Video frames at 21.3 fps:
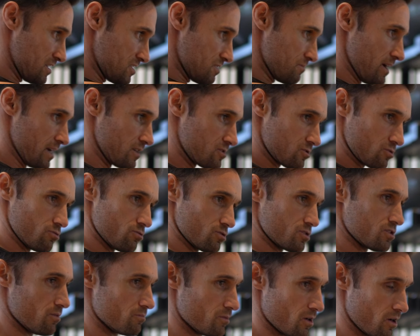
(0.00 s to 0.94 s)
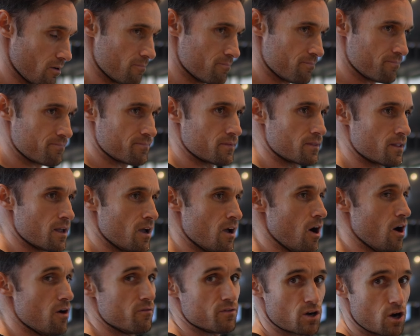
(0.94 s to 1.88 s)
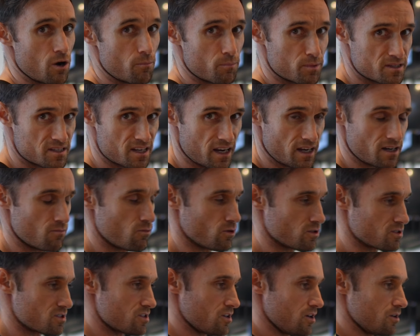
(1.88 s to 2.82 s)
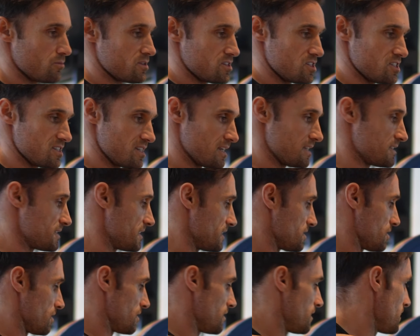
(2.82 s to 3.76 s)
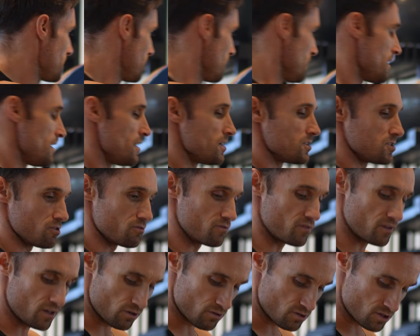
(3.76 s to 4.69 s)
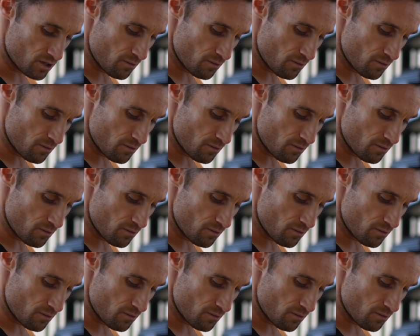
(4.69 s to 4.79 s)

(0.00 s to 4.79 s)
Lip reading: symmetrical, so I'm not overcompensating on one side, which is easily done. So if you lose